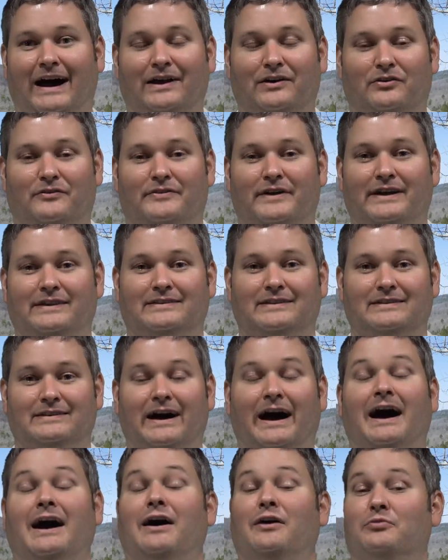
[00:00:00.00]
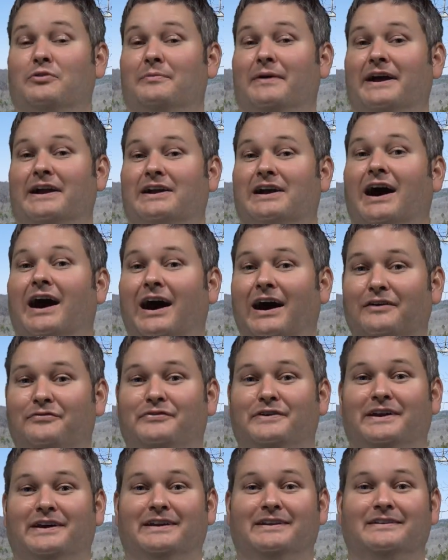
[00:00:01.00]
I don't think that I, I remain
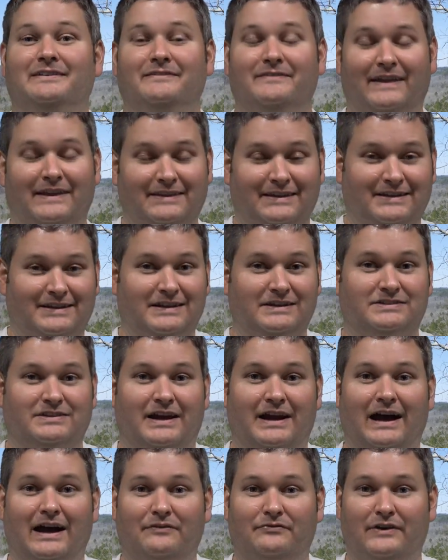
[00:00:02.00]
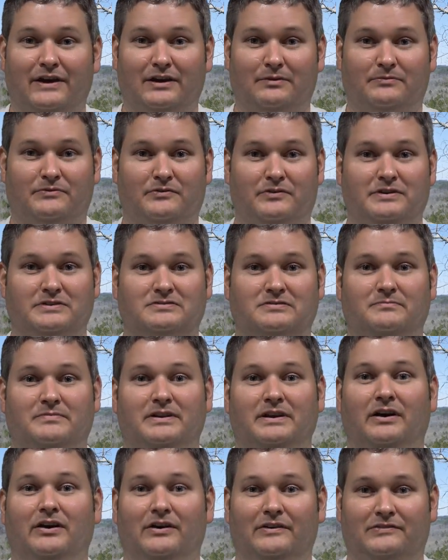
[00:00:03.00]
confident that the DJI Phantom 3 should
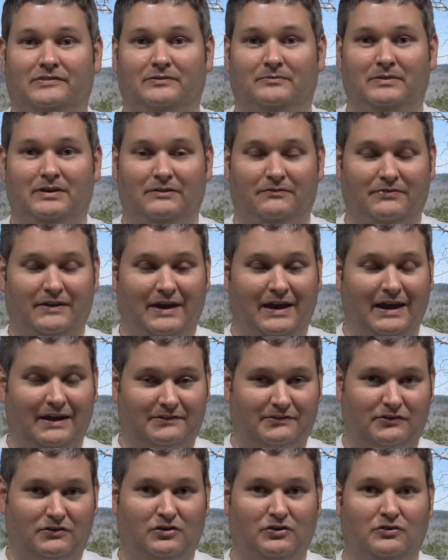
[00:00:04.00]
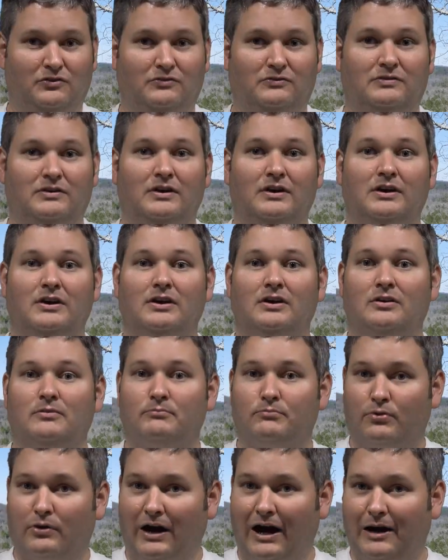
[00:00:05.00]
be awesome. And if they execute
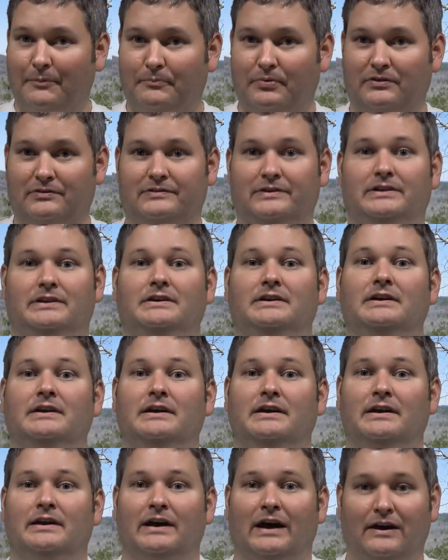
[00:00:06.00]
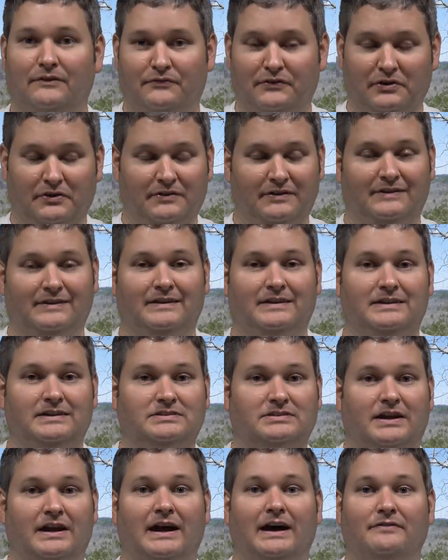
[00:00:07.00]
properly, I feel that the
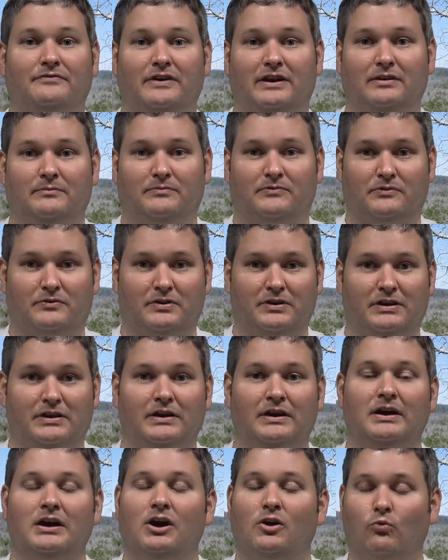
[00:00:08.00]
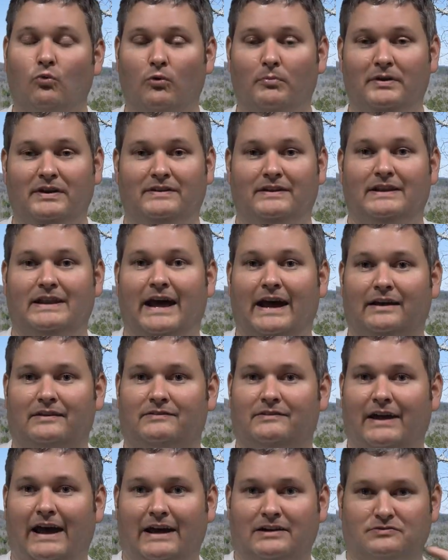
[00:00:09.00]
DJI Phantom 3 will be the
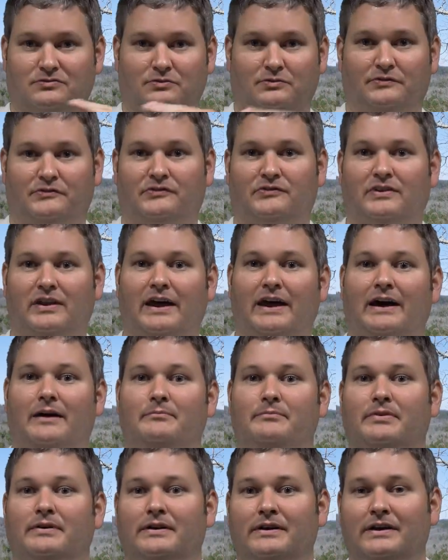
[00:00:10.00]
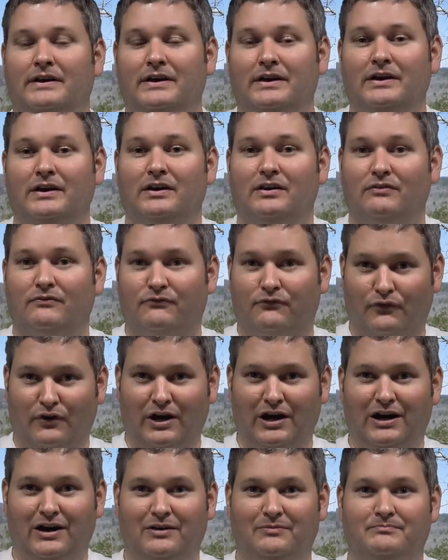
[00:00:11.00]
next natural step
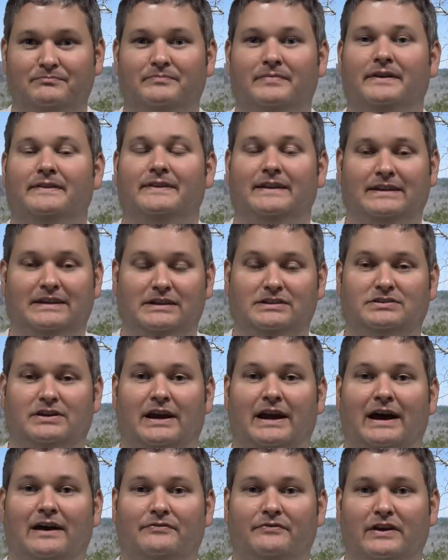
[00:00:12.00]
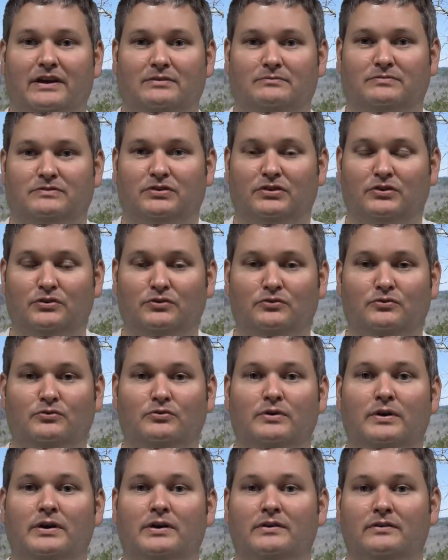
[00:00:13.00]
from the DJI Phantom
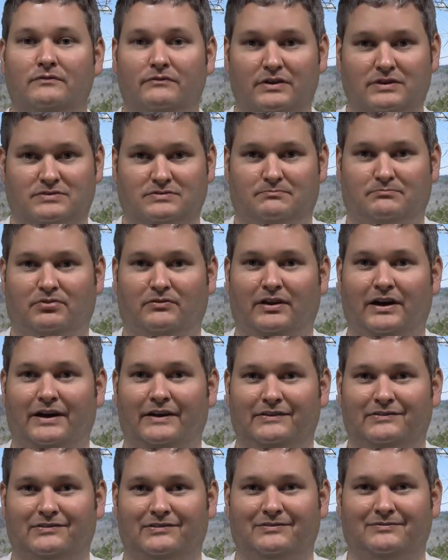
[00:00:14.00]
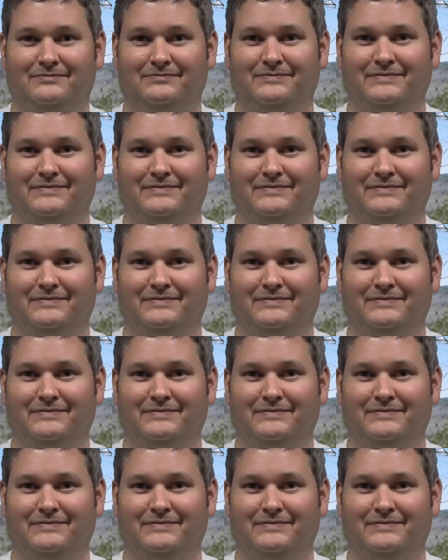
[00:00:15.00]
2 Vision Plus.